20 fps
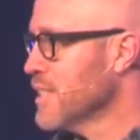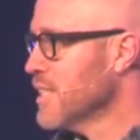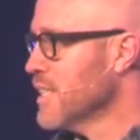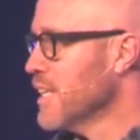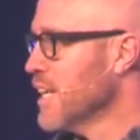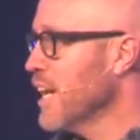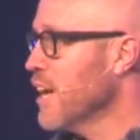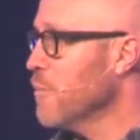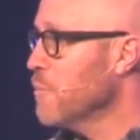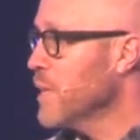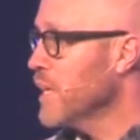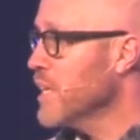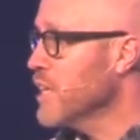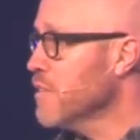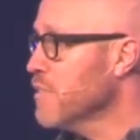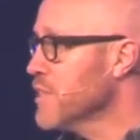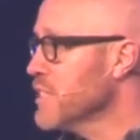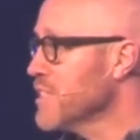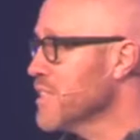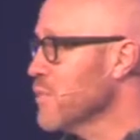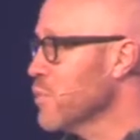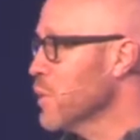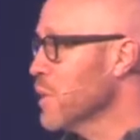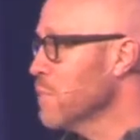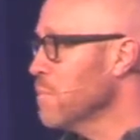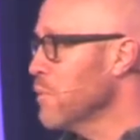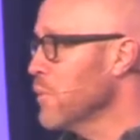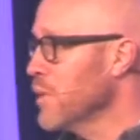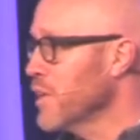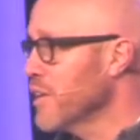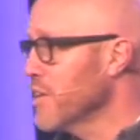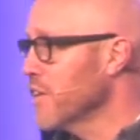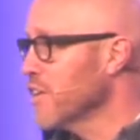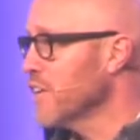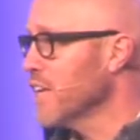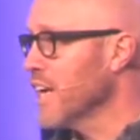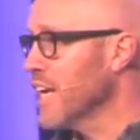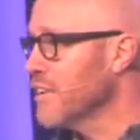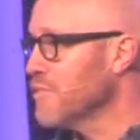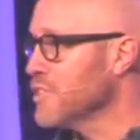How many of us at one point in our
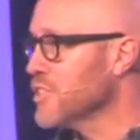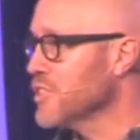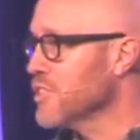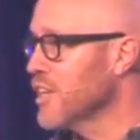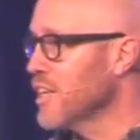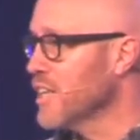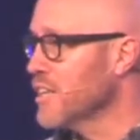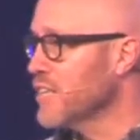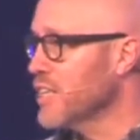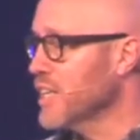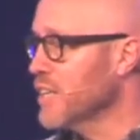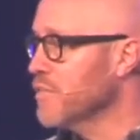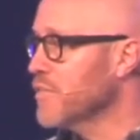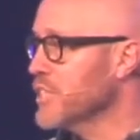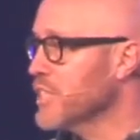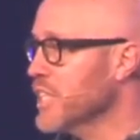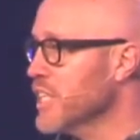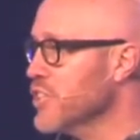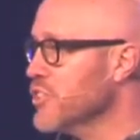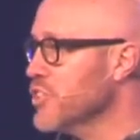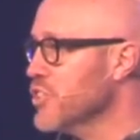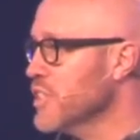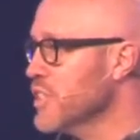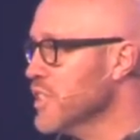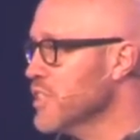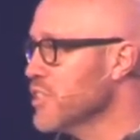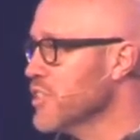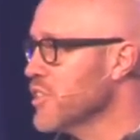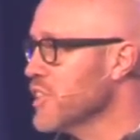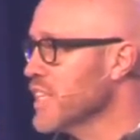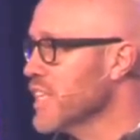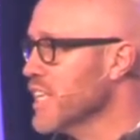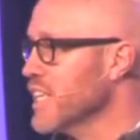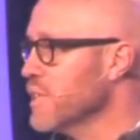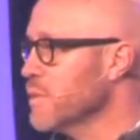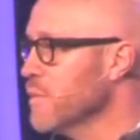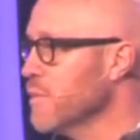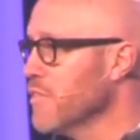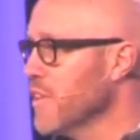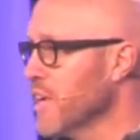lives thought the invitation into the
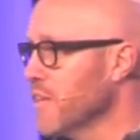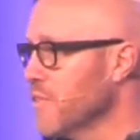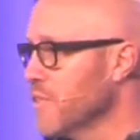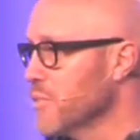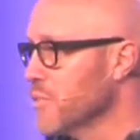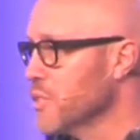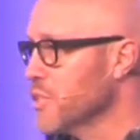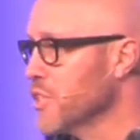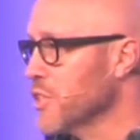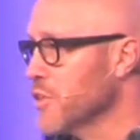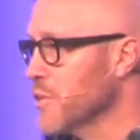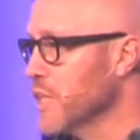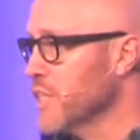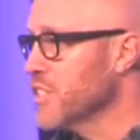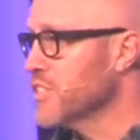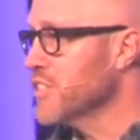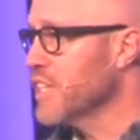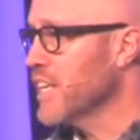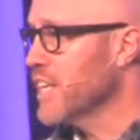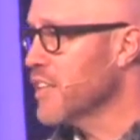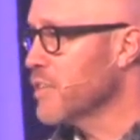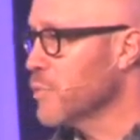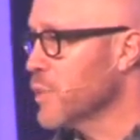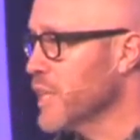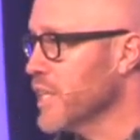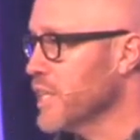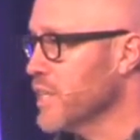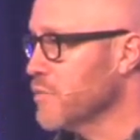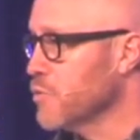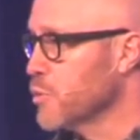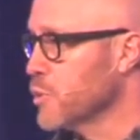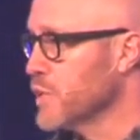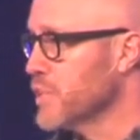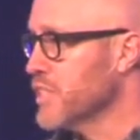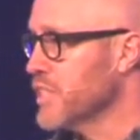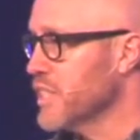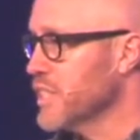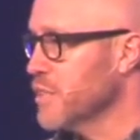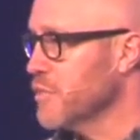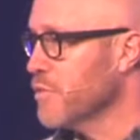kingdom of heaven was the greatest honor we could ever
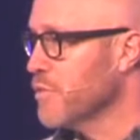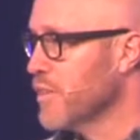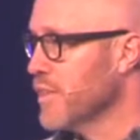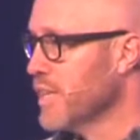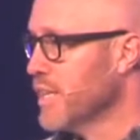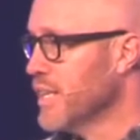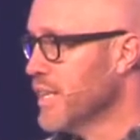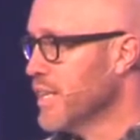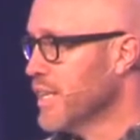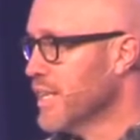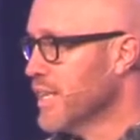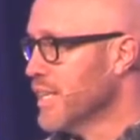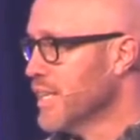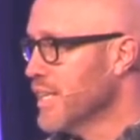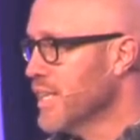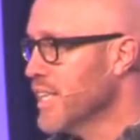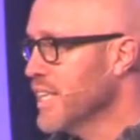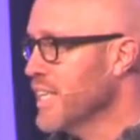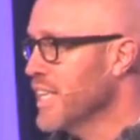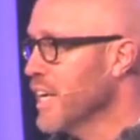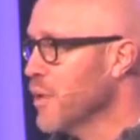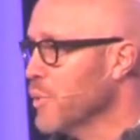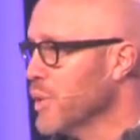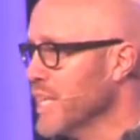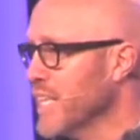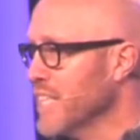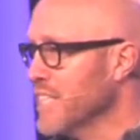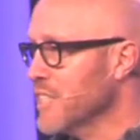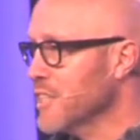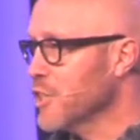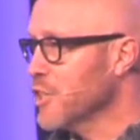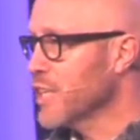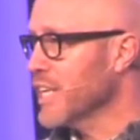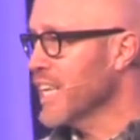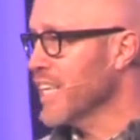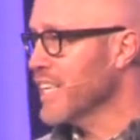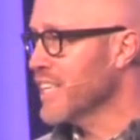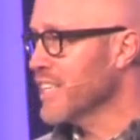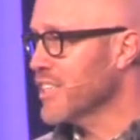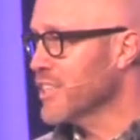receive? And now we kind of look
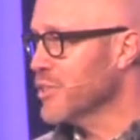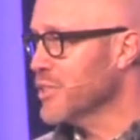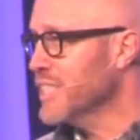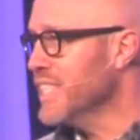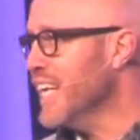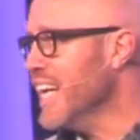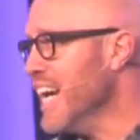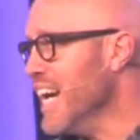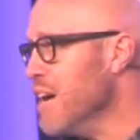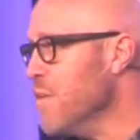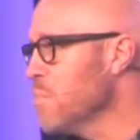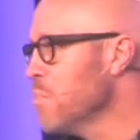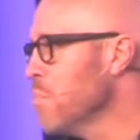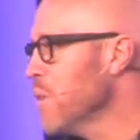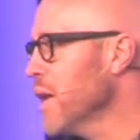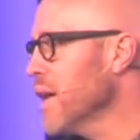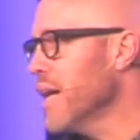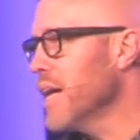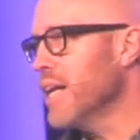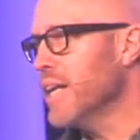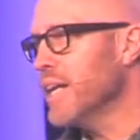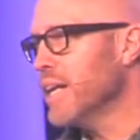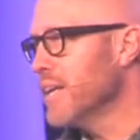at it and go, yeah, but.